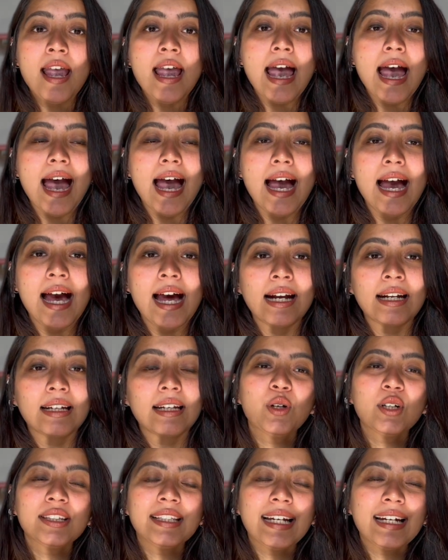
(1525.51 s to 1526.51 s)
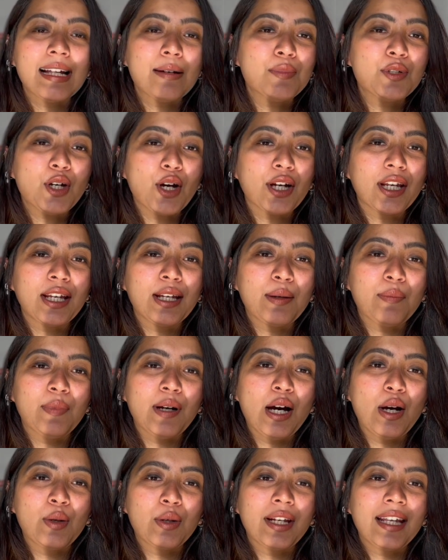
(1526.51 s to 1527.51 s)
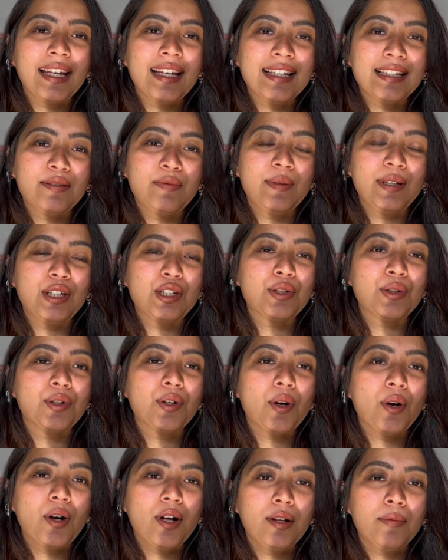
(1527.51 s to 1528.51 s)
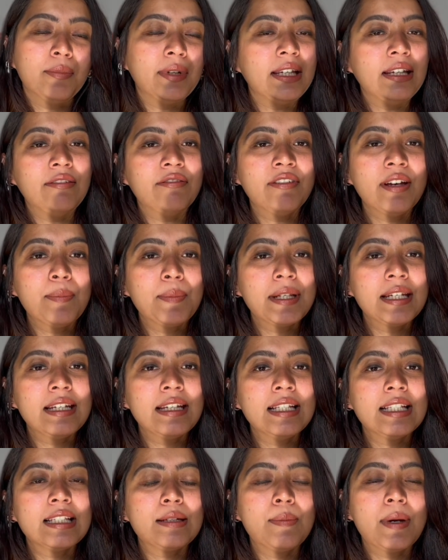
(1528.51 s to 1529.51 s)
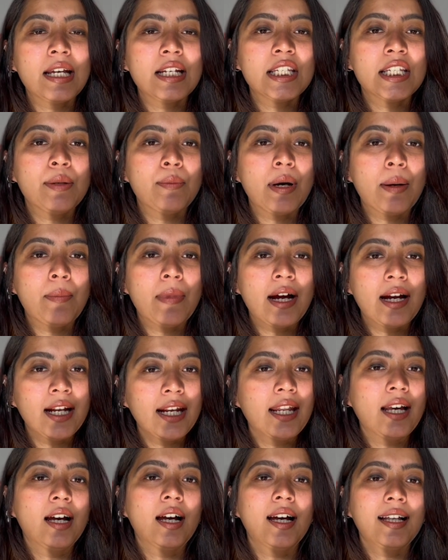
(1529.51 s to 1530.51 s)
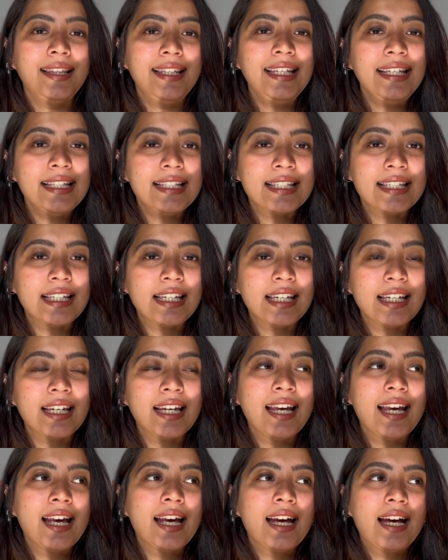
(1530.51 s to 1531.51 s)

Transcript: And the book that I'm talking about is We Should All Be Feminist by Chimamanda Adichie.